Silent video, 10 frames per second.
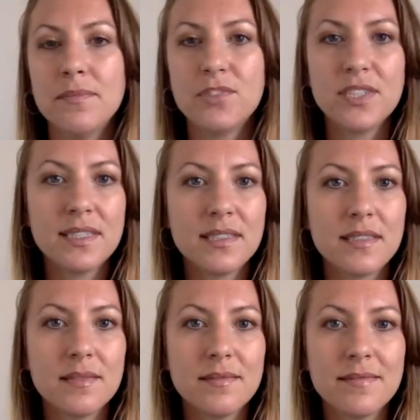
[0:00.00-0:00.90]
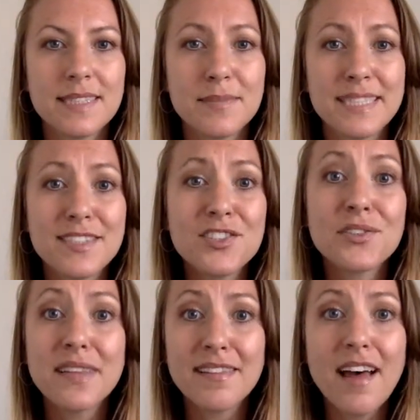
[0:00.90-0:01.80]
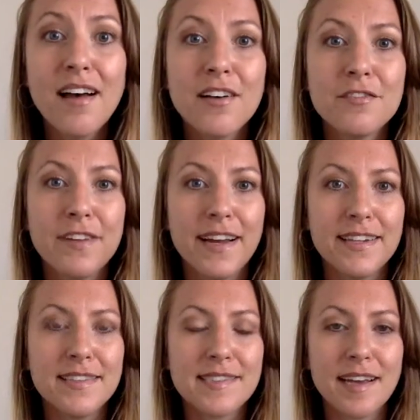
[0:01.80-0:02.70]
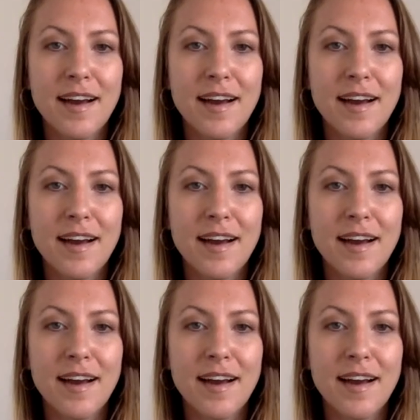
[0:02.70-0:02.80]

just some sisterly love and